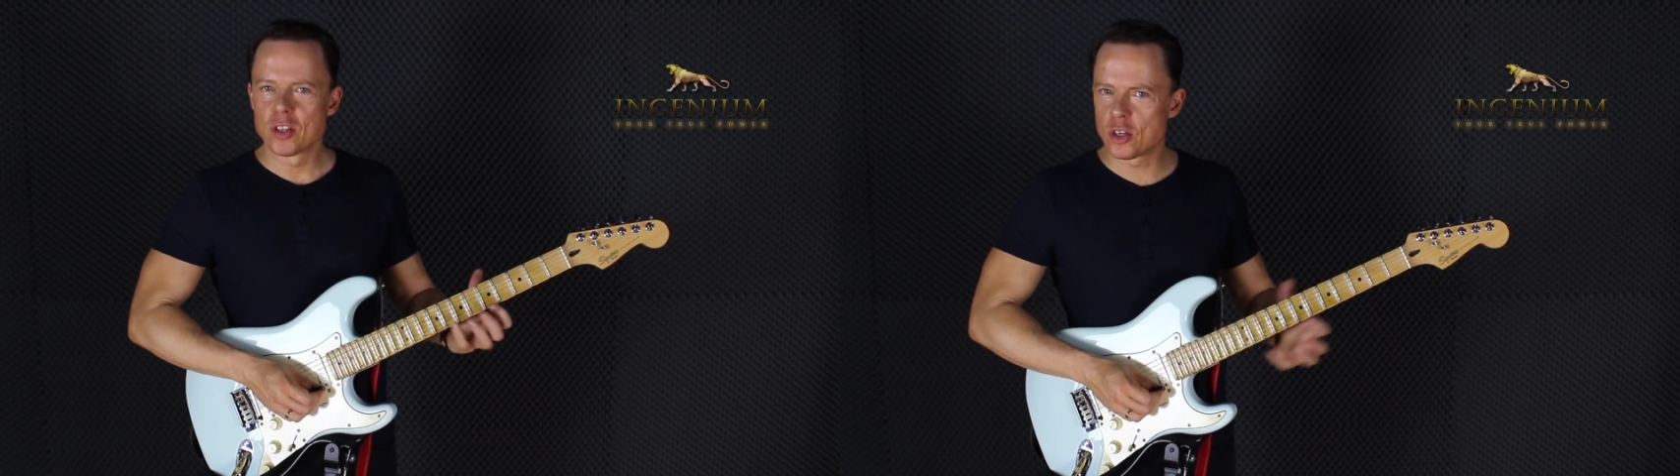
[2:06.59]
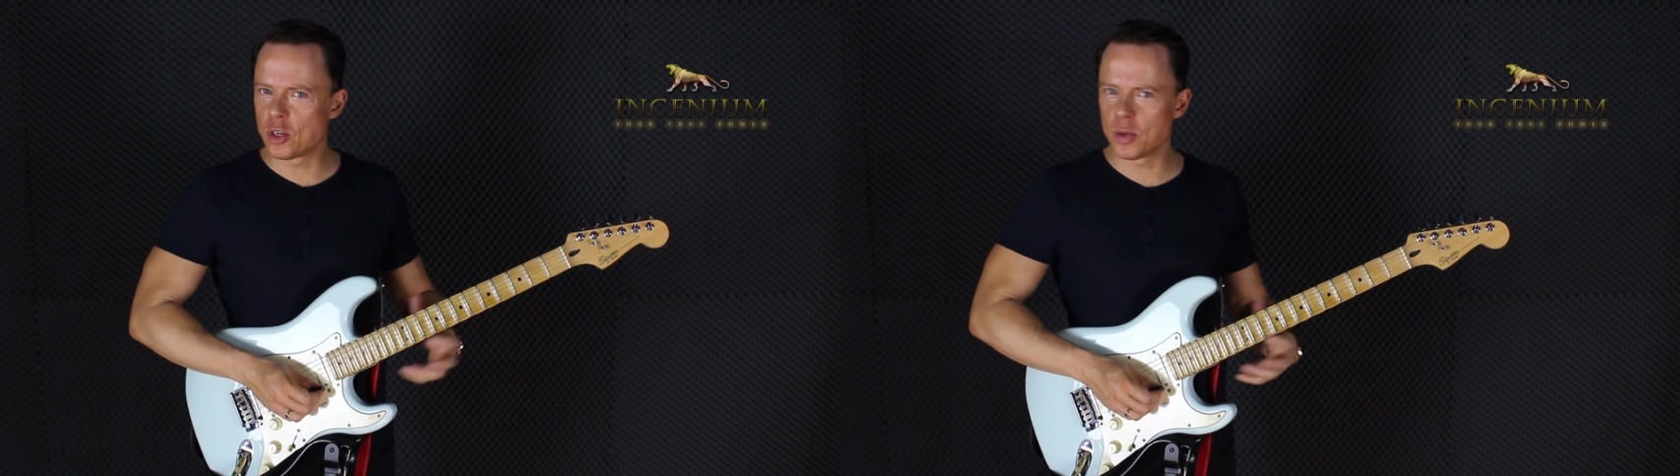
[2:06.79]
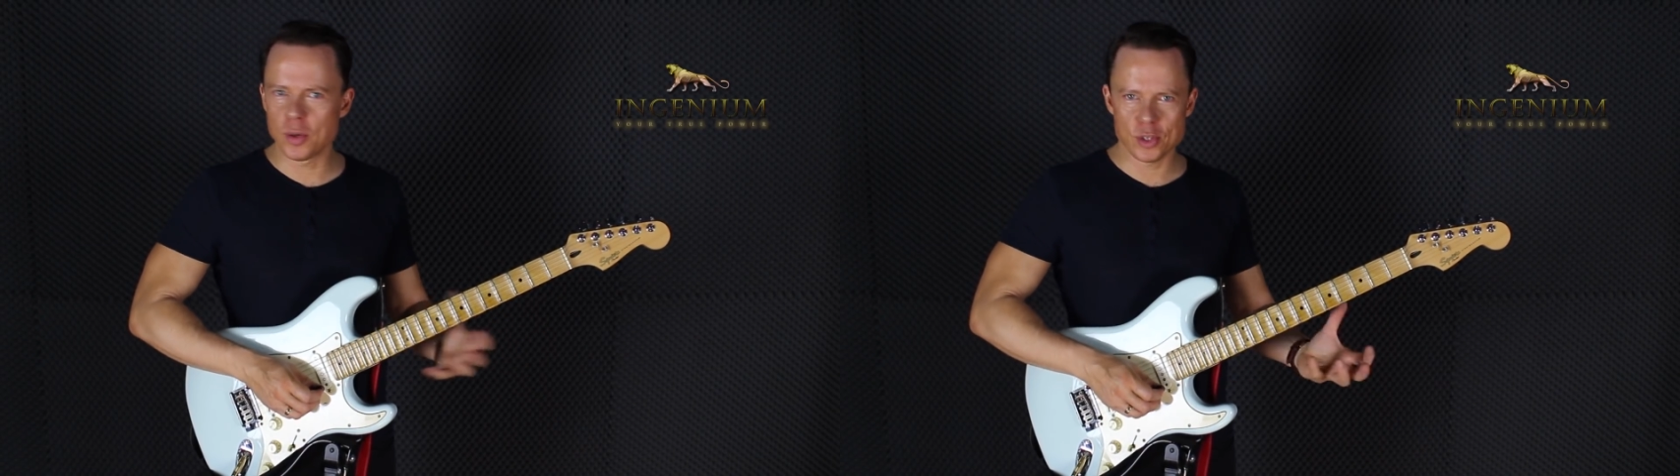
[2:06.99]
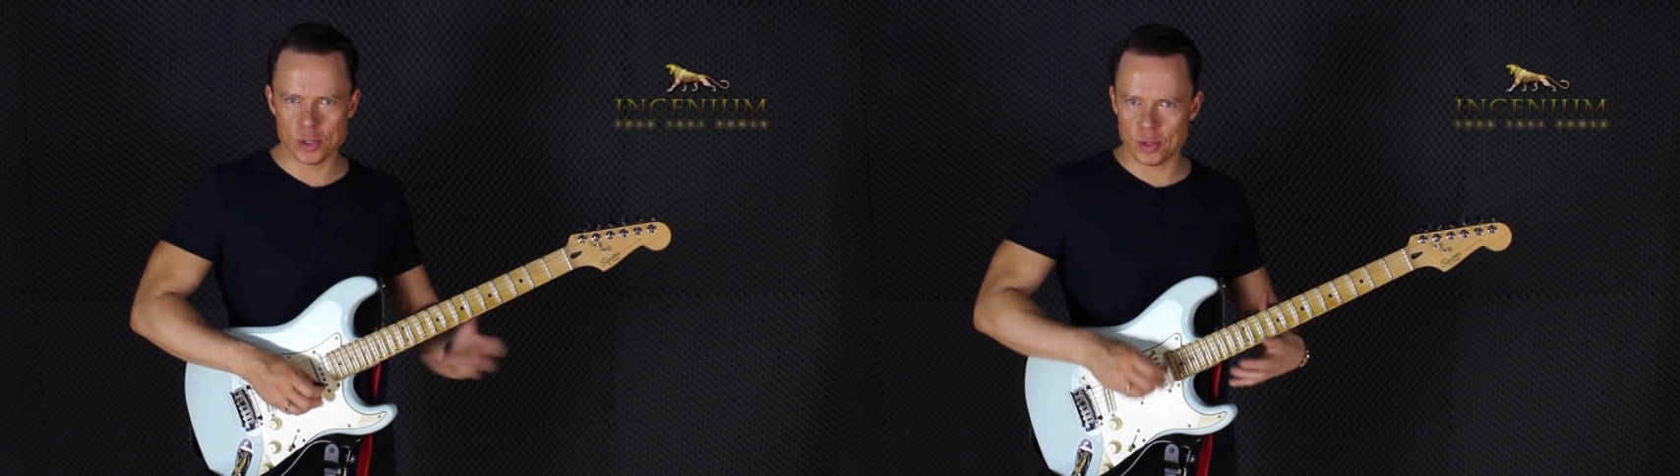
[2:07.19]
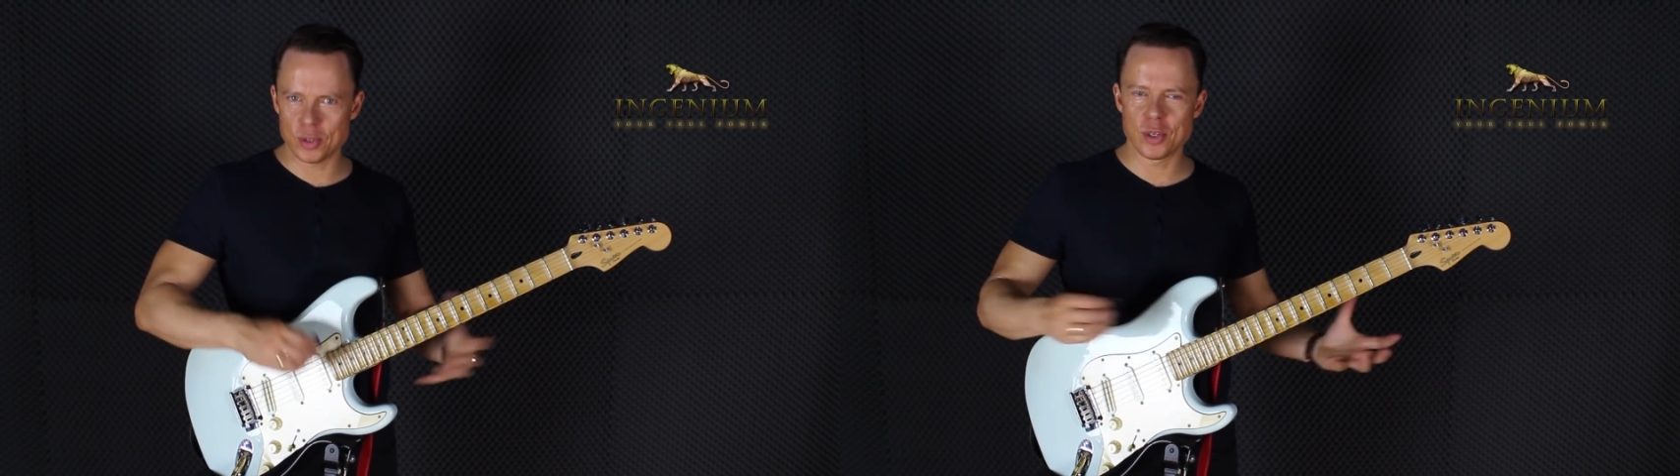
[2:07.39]
to
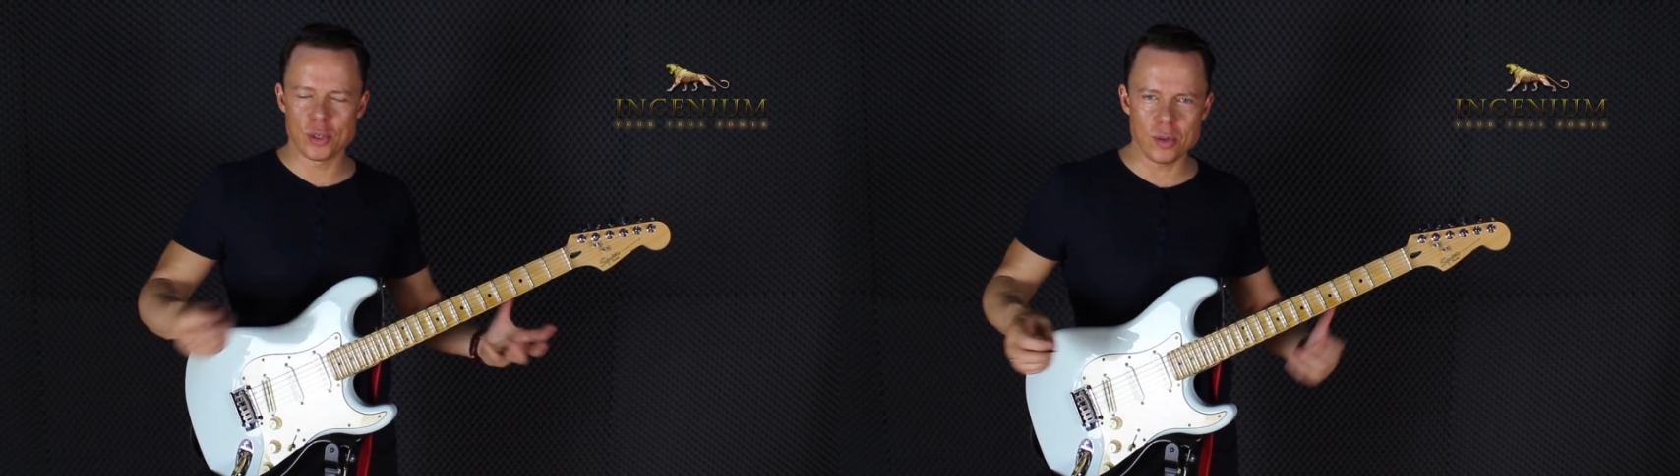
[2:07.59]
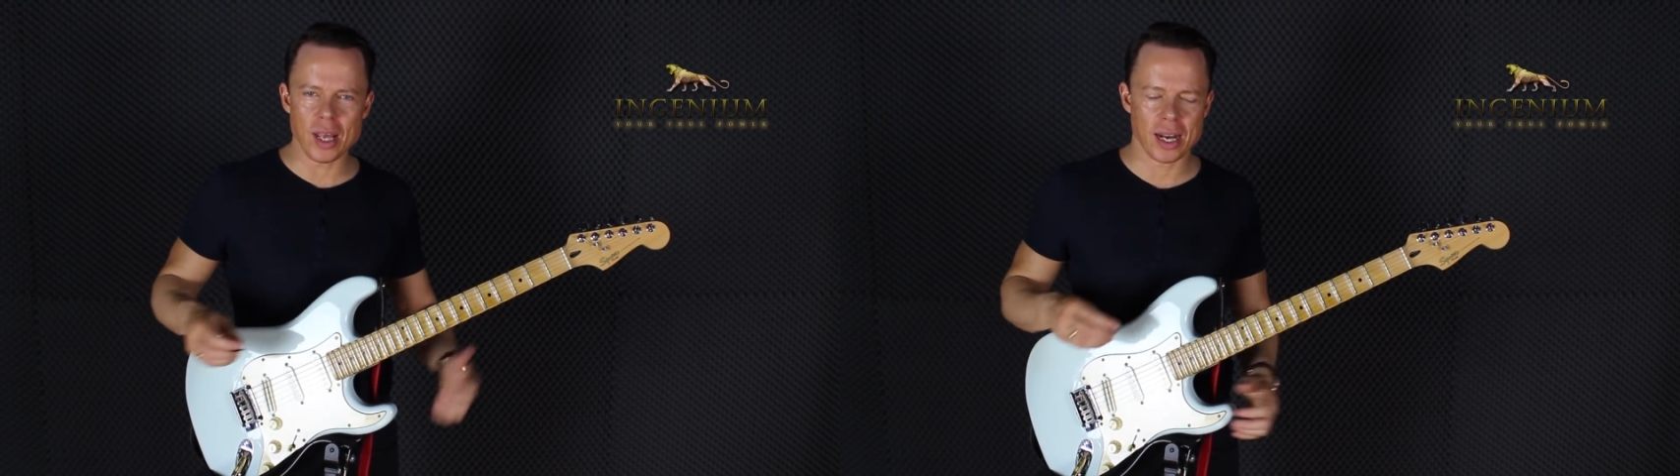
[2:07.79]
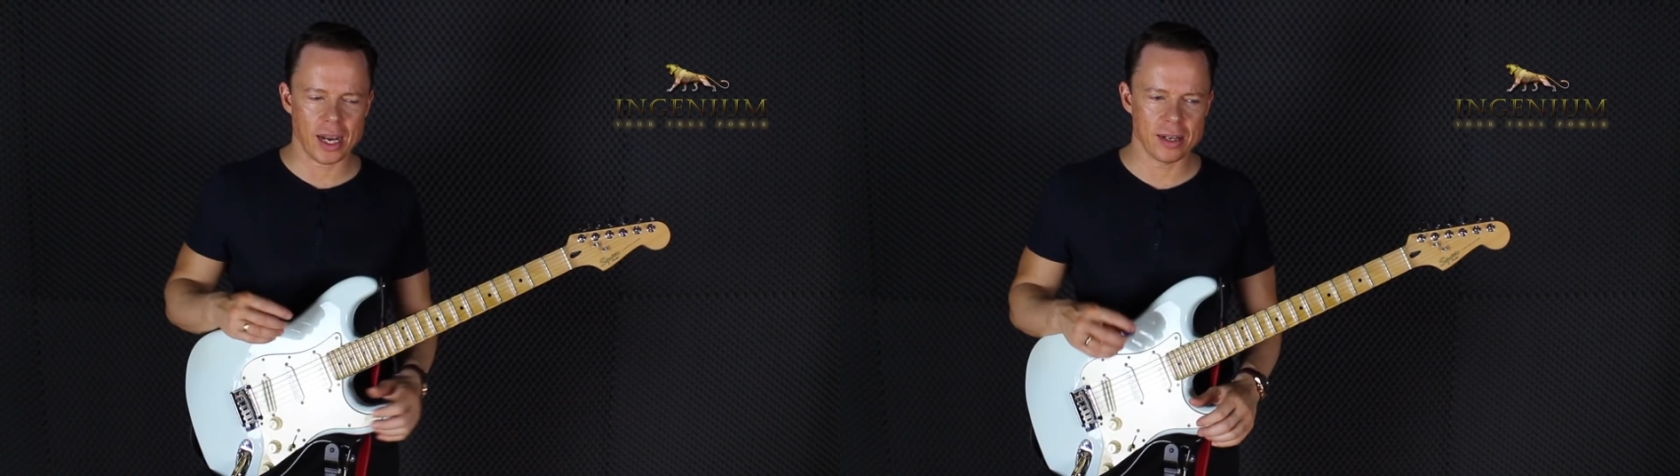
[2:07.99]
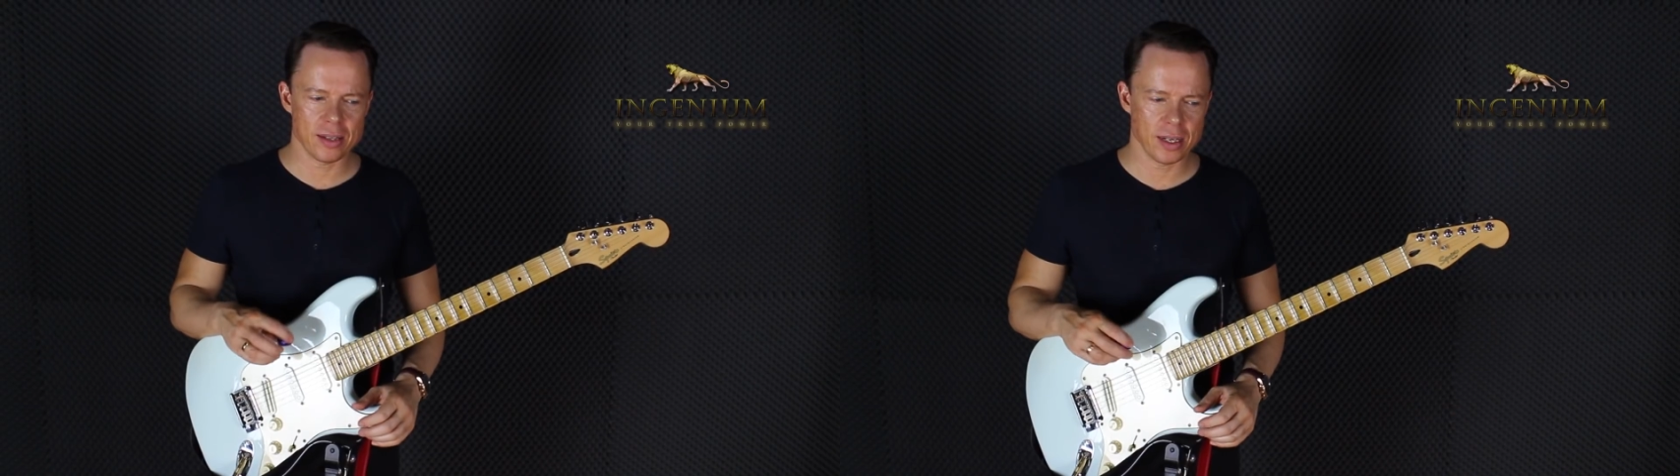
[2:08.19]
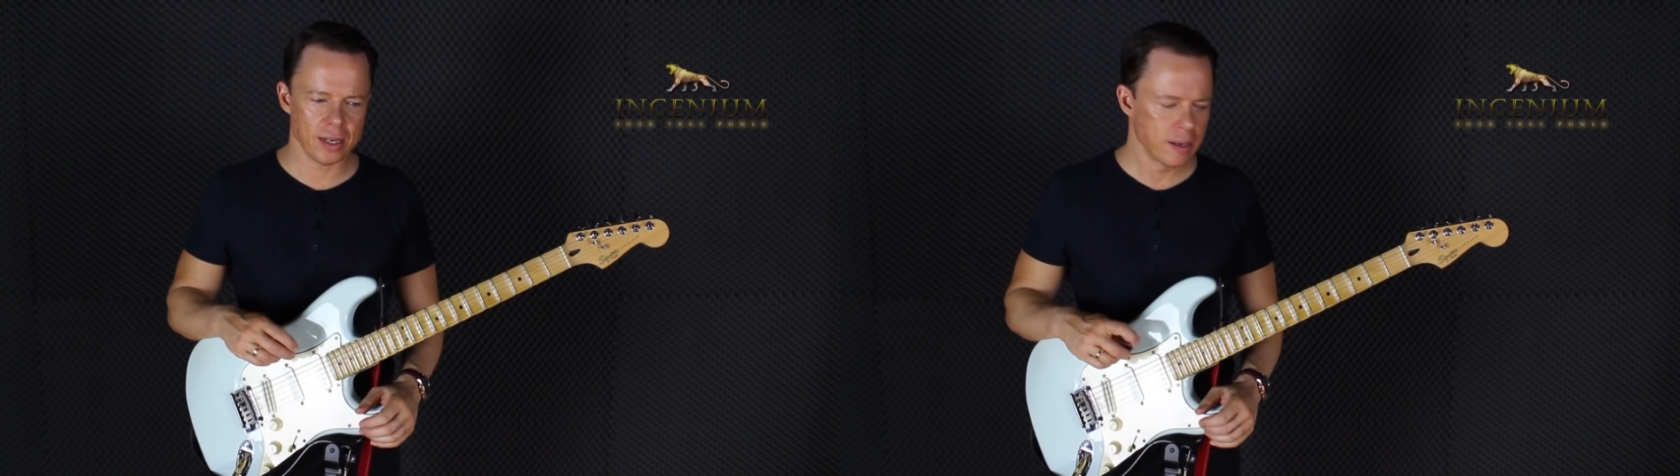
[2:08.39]
do that kind of
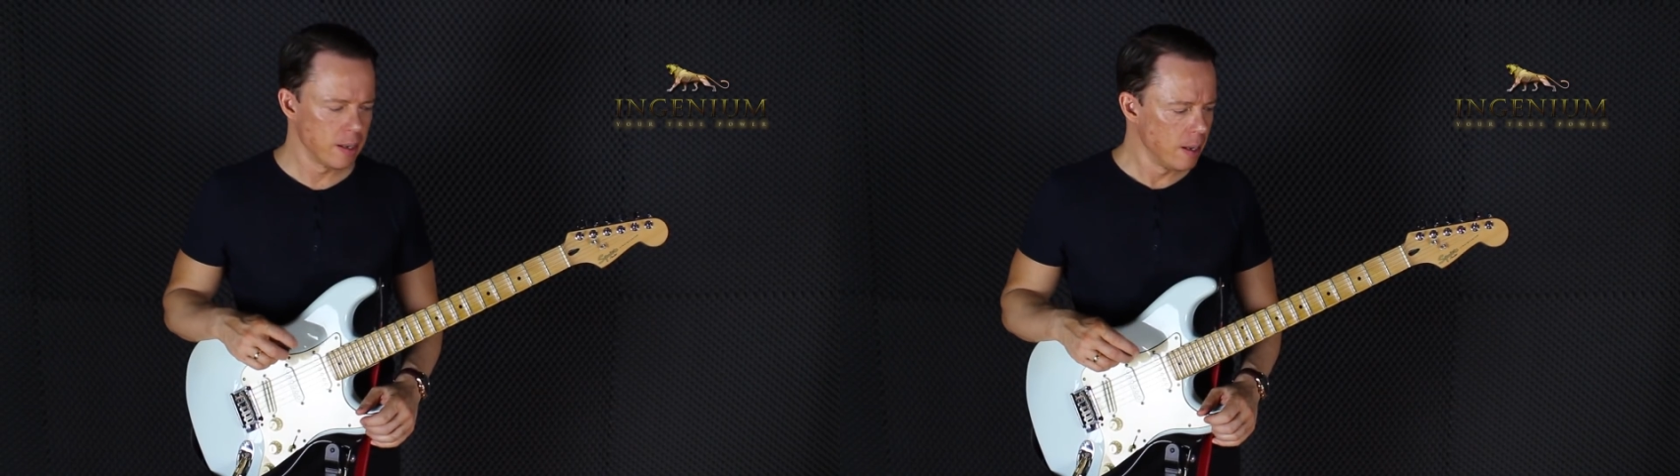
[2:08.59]
thing.